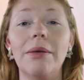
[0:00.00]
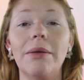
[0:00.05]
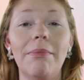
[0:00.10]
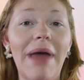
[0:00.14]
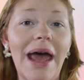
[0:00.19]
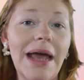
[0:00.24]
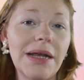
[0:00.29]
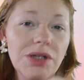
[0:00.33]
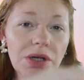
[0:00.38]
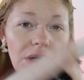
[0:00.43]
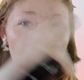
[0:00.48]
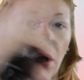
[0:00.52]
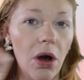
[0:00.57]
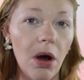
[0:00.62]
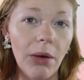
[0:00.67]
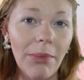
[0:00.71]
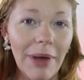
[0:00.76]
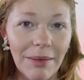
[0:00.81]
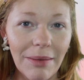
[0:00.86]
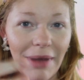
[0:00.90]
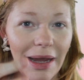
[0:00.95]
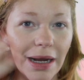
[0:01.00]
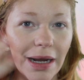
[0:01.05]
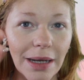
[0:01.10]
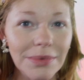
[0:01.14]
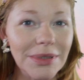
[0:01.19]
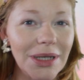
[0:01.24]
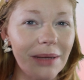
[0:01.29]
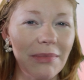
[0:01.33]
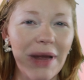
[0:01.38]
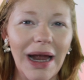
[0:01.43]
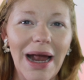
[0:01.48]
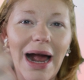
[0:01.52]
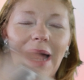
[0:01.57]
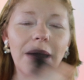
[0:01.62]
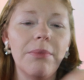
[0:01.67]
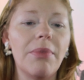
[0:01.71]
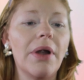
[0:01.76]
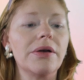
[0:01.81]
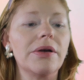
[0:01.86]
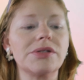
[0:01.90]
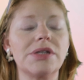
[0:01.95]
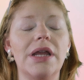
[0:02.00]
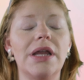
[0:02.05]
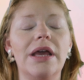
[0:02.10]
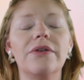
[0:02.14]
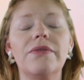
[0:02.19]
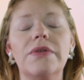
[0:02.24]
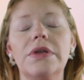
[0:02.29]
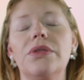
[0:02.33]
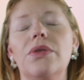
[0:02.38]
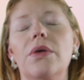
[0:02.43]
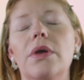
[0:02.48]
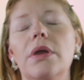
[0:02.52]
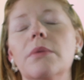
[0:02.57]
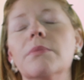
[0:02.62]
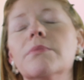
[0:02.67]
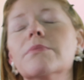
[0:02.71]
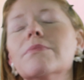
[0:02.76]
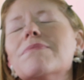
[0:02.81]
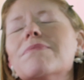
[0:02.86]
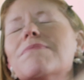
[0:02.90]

Imagine all my makeup done, my eyebrows and everything.